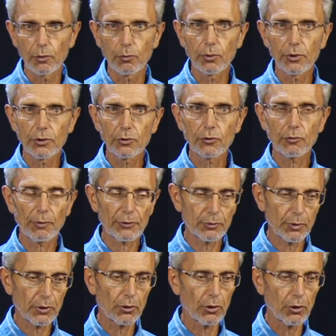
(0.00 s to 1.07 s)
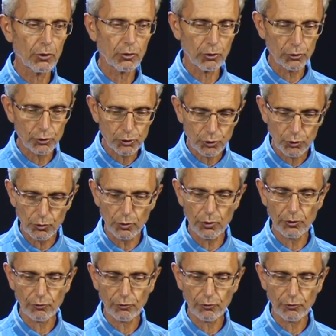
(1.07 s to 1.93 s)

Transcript: We use what we call contour